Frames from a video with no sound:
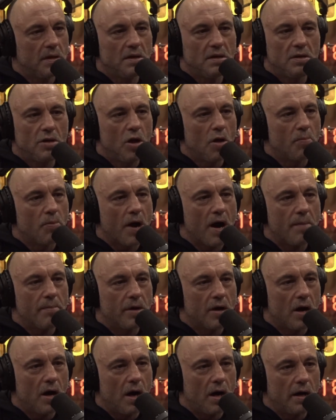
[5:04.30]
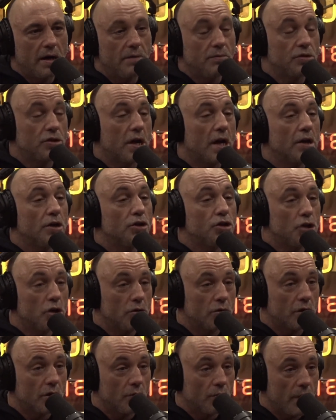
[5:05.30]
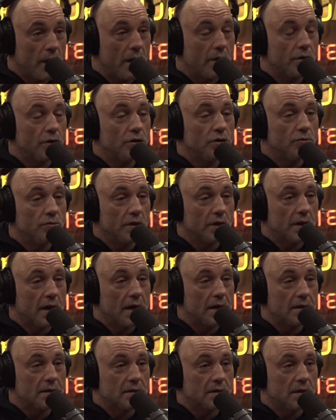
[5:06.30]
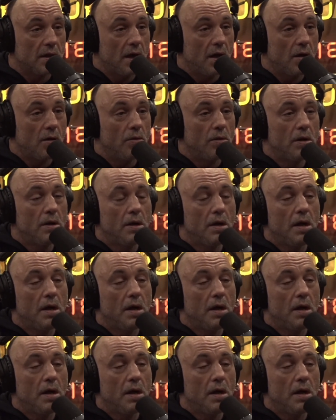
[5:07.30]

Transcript: no problem at all," and he was kind of joking around and doing it kind of slow.